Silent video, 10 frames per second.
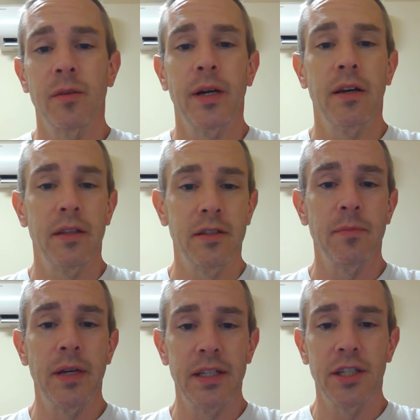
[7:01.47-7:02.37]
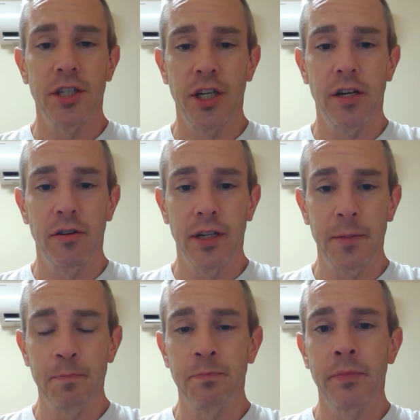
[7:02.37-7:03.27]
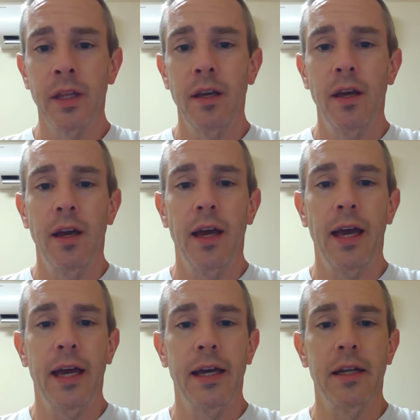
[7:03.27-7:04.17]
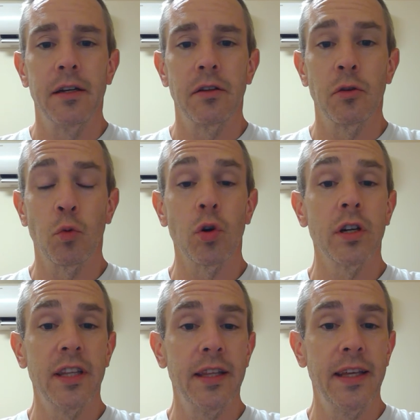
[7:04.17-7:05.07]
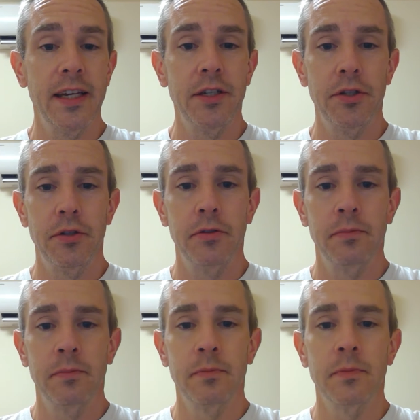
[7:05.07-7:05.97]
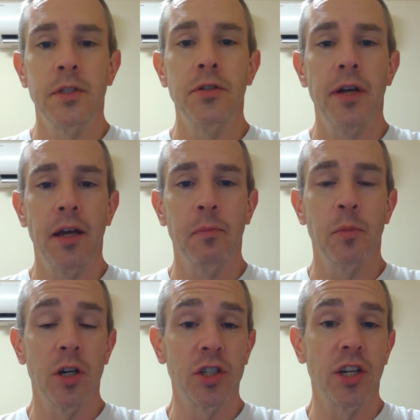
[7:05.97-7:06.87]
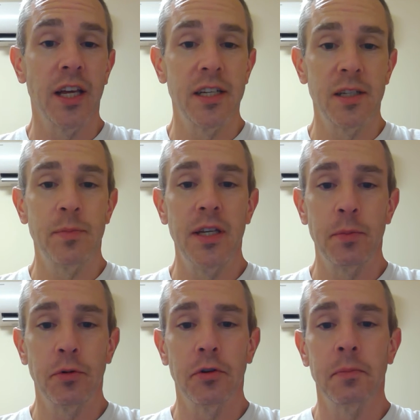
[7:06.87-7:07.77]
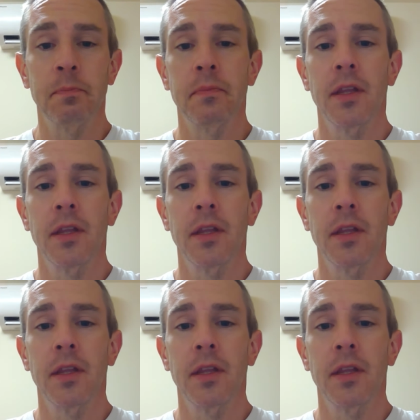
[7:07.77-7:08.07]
about this amazing charity and the work that they do to help marginalized people